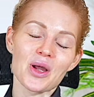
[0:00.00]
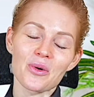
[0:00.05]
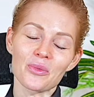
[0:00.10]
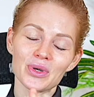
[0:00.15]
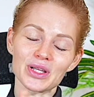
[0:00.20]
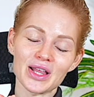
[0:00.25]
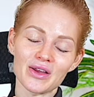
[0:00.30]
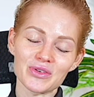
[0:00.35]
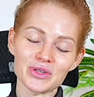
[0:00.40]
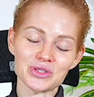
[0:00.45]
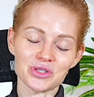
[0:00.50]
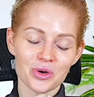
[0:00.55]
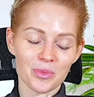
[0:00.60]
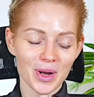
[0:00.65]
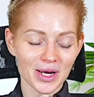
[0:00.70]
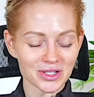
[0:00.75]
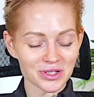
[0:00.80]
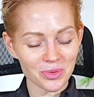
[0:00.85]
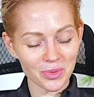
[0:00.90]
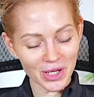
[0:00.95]
We love you so
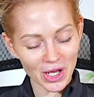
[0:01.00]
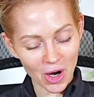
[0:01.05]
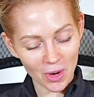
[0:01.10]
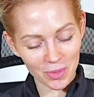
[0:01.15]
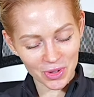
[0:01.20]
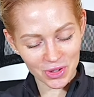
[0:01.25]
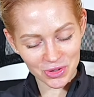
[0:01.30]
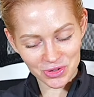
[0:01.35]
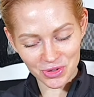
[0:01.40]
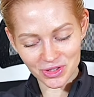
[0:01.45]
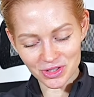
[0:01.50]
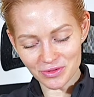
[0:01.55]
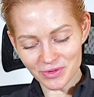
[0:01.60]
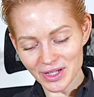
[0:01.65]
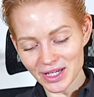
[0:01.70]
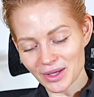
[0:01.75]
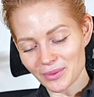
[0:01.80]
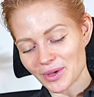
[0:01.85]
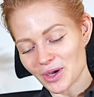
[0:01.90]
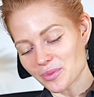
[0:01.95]
much. We hope you enjoyed your
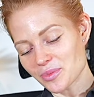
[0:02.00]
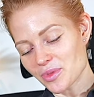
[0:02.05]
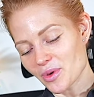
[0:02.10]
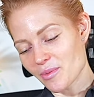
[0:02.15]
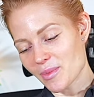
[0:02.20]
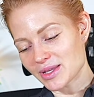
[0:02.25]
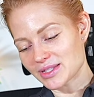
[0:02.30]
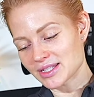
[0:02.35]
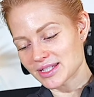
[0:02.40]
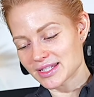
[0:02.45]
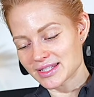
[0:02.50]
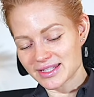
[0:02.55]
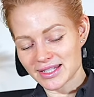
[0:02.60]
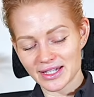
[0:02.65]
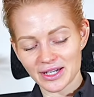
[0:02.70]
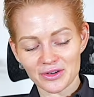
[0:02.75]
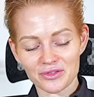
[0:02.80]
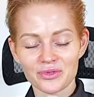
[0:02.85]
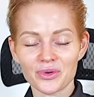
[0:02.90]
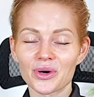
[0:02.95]
reading. We hope there are messages in
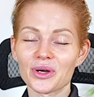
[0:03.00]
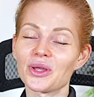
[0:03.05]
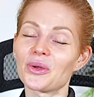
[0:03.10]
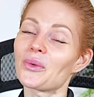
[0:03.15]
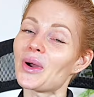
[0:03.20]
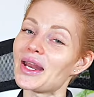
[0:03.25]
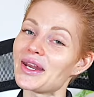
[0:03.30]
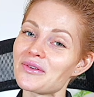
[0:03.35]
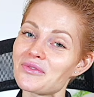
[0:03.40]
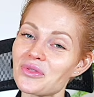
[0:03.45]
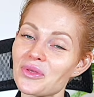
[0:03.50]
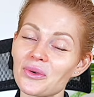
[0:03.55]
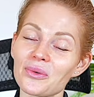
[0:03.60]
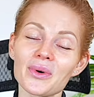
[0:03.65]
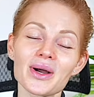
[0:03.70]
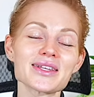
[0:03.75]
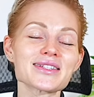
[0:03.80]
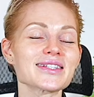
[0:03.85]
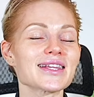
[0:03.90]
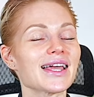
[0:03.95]
here for you. And if there
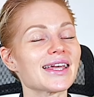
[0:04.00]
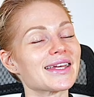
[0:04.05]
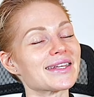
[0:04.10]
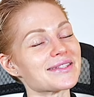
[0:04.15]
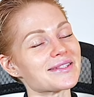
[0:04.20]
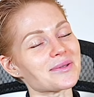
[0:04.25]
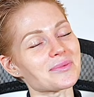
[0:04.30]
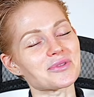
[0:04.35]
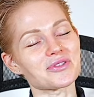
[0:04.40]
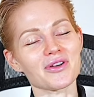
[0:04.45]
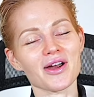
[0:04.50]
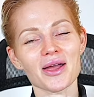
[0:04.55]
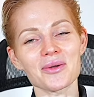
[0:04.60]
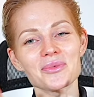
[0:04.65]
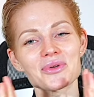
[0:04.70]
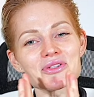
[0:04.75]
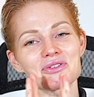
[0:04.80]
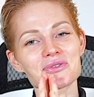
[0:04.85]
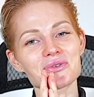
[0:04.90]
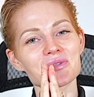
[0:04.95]
was, like and subscribe.
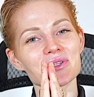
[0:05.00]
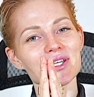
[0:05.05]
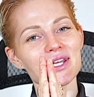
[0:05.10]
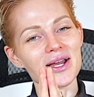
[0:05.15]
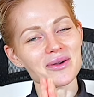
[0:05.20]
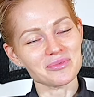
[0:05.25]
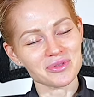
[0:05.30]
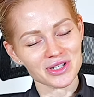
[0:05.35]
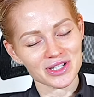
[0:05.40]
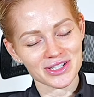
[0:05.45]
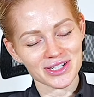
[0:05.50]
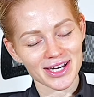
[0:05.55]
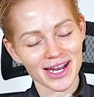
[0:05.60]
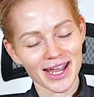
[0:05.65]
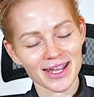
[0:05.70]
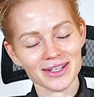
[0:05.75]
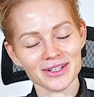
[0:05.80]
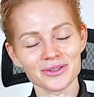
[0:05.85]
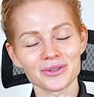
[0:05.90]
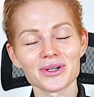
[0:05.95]
We truly
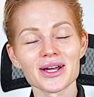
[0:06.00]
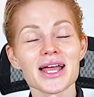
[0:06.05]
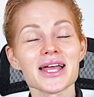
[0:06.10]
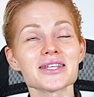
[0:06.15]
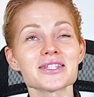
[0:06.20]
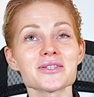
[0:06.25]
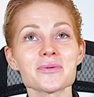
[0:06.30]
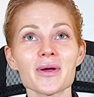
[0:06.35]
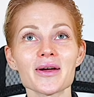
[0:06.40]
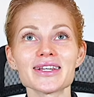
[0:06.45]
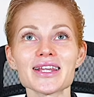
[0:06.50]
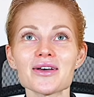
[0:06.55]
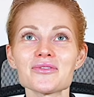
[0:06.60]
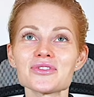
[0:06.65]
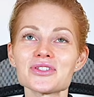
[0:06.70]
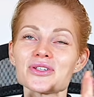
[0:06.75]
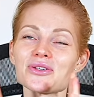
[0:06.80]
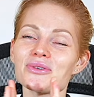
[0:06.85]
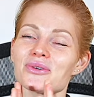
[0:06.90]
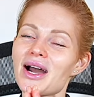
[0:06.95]
appreciate you. Spirit
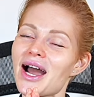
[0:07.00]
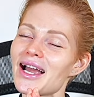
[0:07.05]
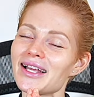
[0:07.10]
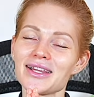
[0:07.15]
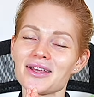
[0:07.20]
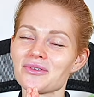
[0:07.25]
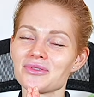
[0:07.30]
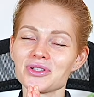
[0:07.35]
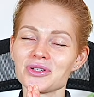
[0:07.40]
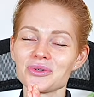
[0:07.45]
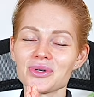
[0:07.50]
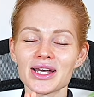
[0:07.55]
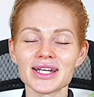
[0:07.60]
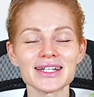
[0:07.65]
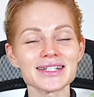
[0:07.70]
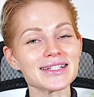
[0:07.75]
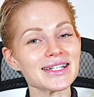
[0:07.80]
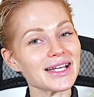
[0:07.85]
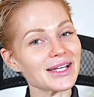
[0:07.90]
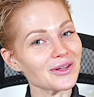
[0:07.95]
loves you. I love you. And
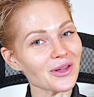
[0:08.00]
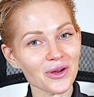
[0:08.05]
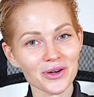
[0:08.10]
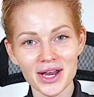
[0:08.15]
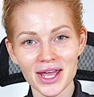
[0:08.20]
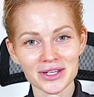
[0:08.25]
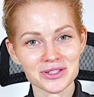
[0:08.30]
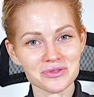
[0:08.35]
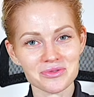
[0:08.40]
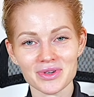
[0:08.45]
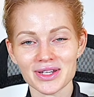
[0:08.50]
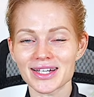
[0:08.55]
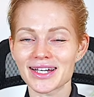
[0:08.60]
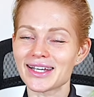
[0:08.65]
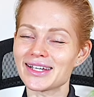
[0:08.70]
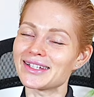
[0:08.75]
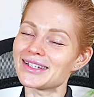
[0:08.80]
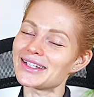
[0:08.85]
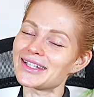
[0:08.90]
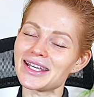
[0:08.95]
until our next
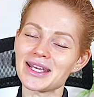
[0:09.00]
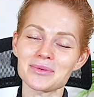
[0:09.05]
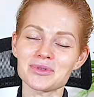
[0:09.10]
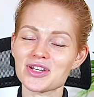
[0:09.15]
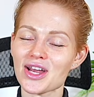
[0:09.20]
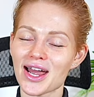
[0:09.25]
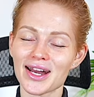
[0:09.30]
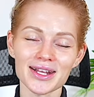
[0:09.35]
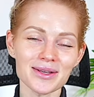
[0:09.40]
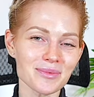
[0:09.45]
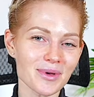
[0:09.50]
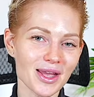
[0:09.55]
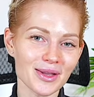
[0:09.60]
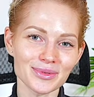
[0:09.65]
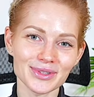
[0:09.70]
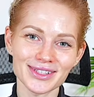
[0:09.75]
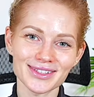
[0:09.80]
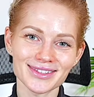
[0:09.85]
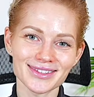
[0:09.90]
reading, keep shining, baby.